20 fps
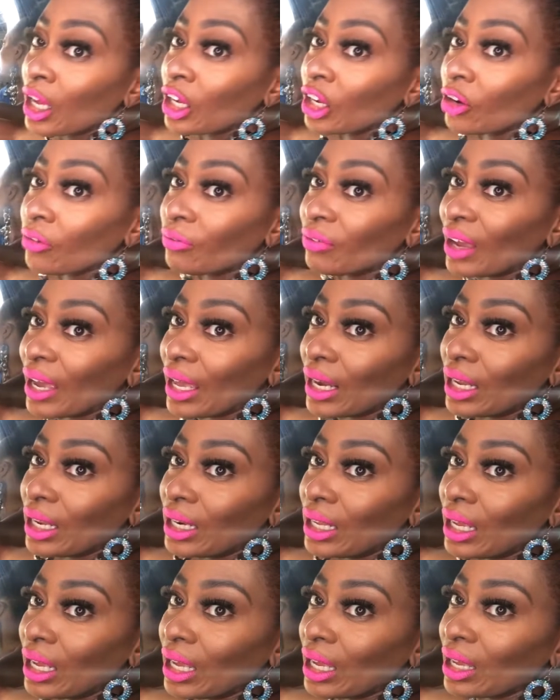your
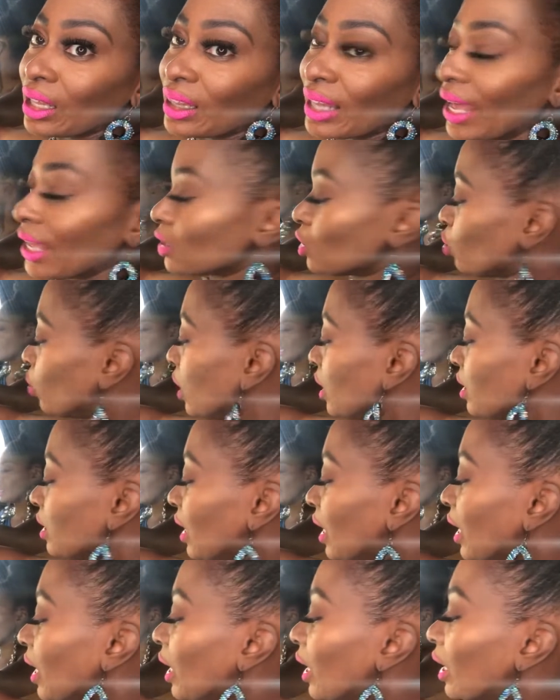vanity and that sort of
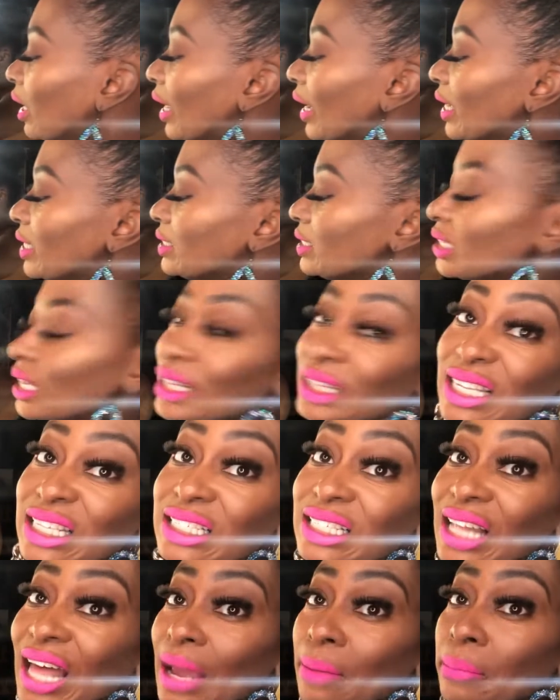thing, like I said, these
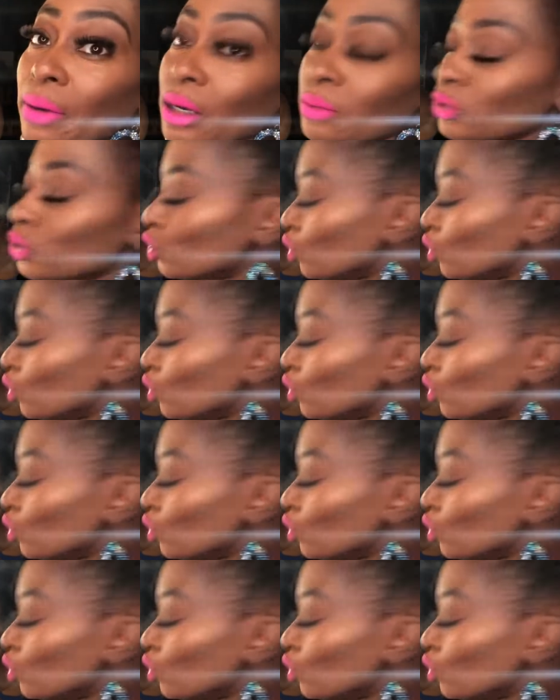light bulbs